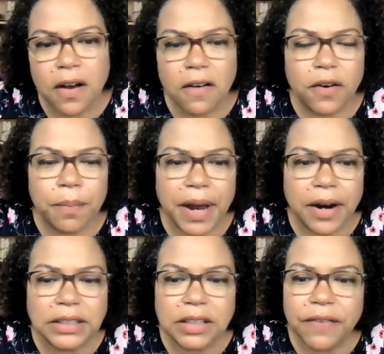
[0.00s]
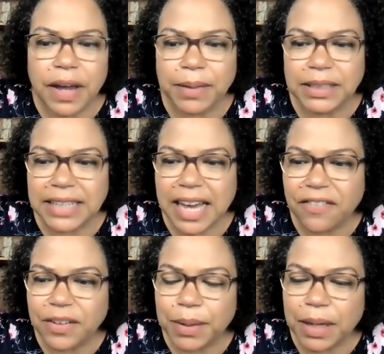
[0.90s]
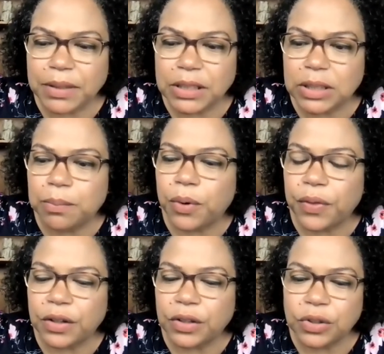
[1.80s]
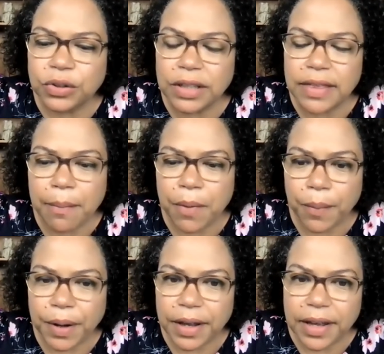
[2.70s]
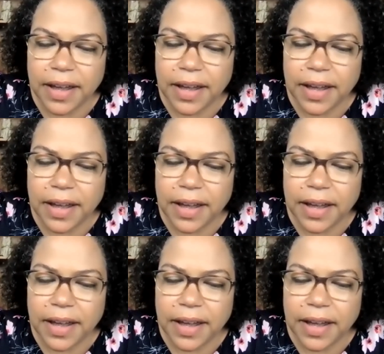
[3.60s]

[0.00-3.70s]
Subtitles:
for parents and families to have to be able to support their children in that moment.